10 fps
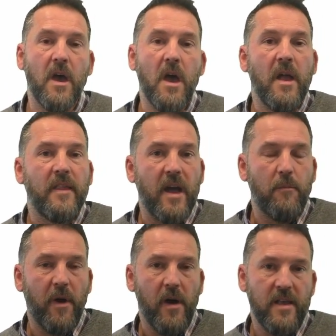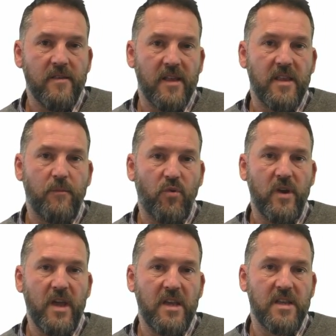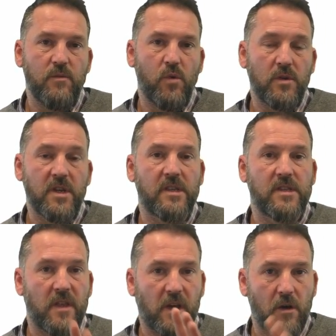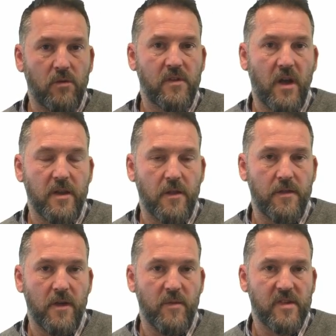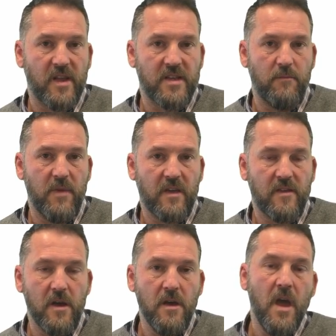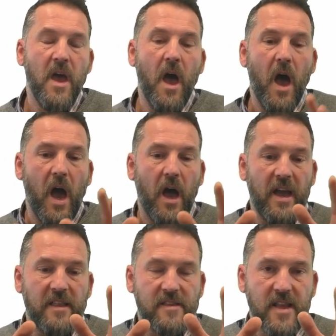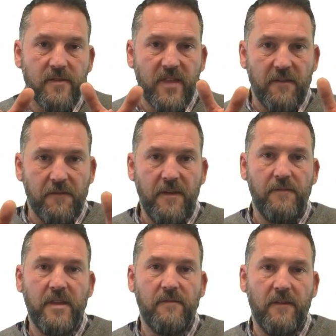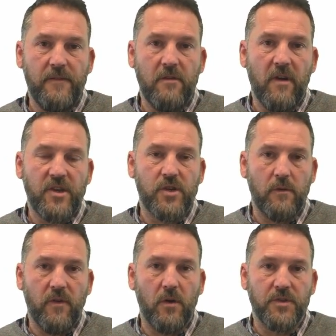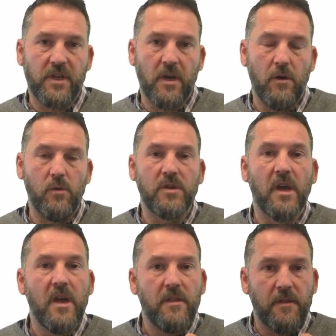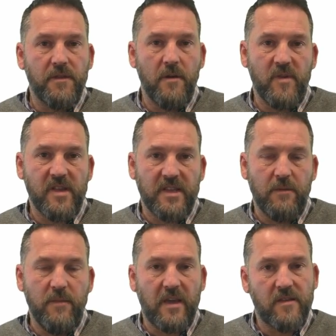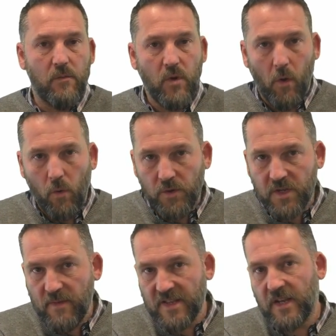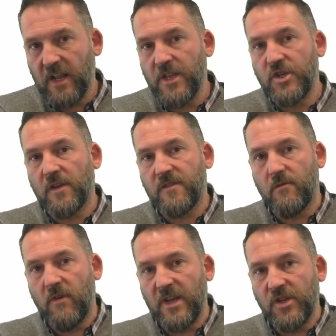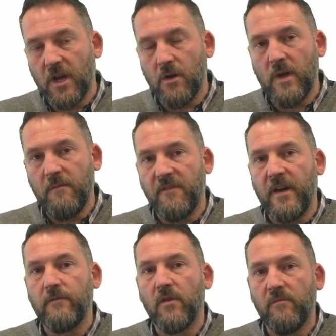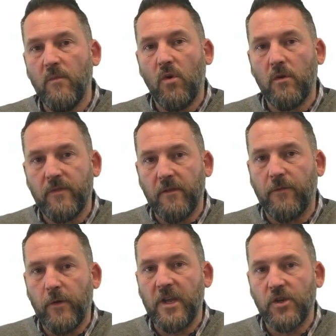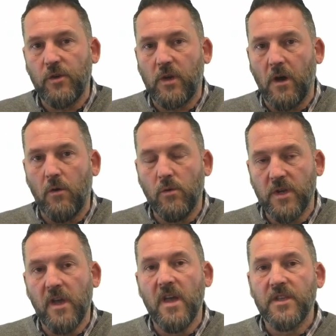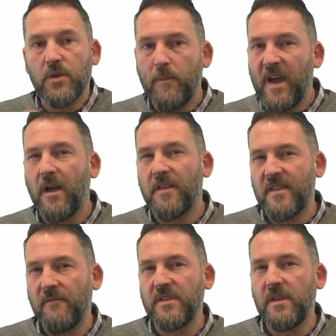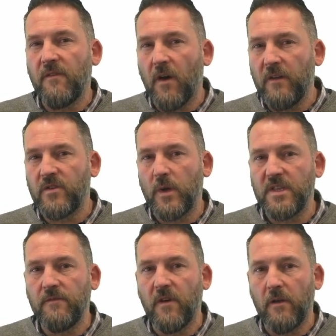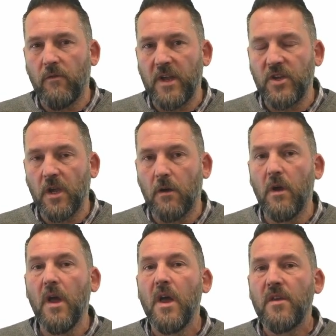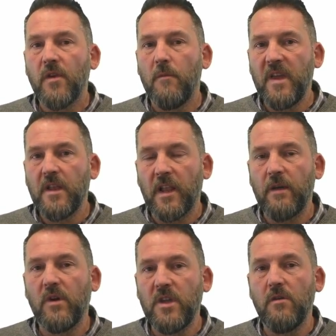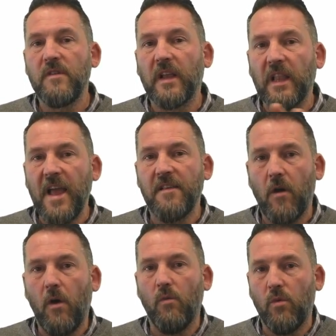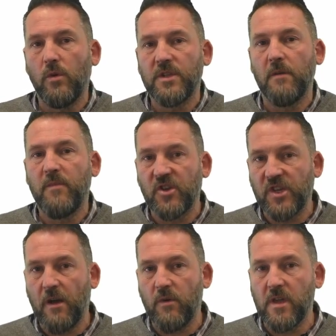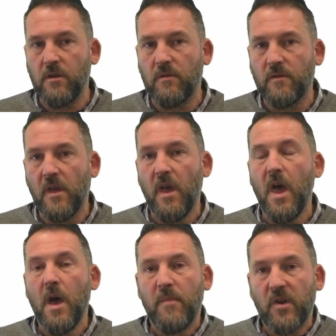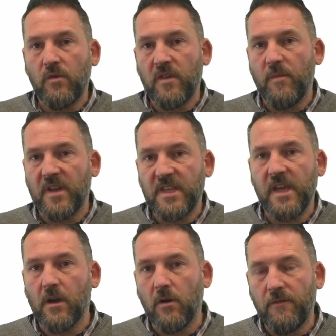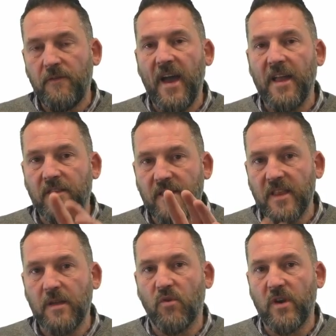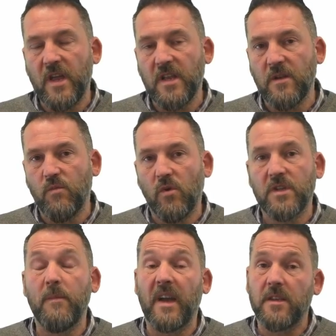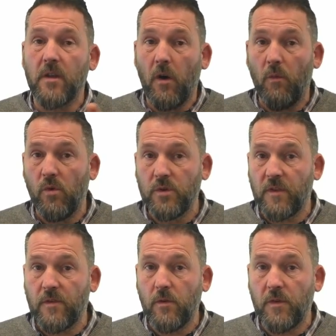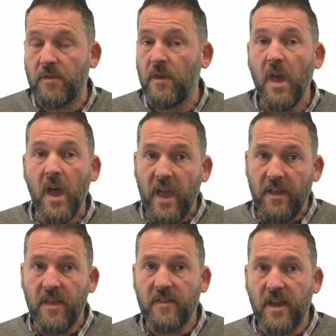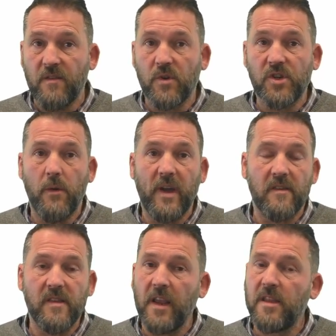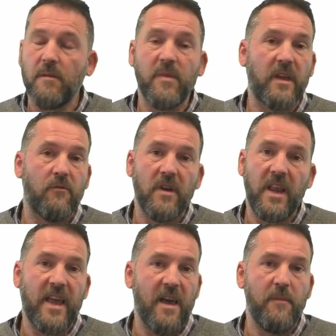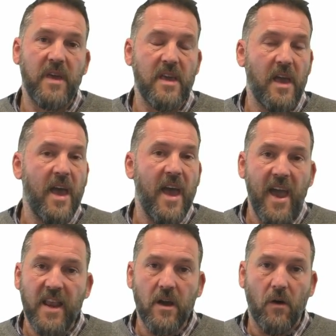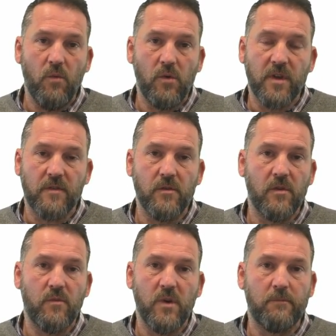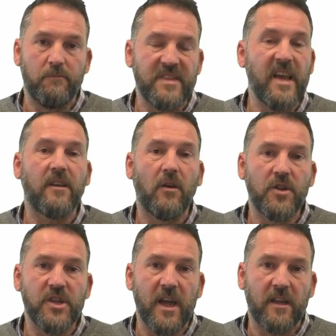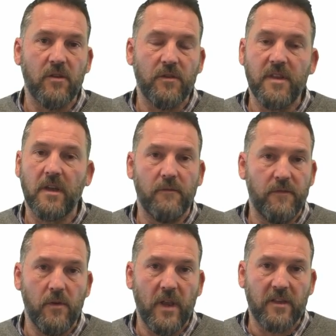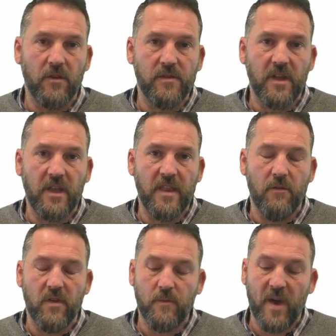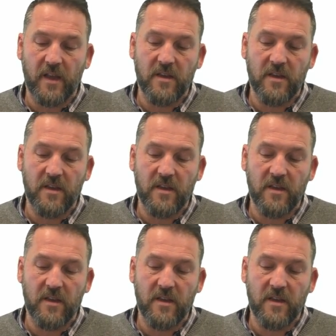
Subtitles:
Now, by sending preheated water to the cold side of the thermostatic mixer, instead of that 50-50 ratio of hot to cold, the thermostatic mixer will automatically adjust the ratio in favor of more of the free issue cold to about a 75-25 ratio. So immediately we're using less hot water per shower use. But also by teeing off and sending preheated water back to the hot water source, in this case we're showing a cylinder, but it really can be any hot water source. We're technology agnostic and fuel agnostic in that respect.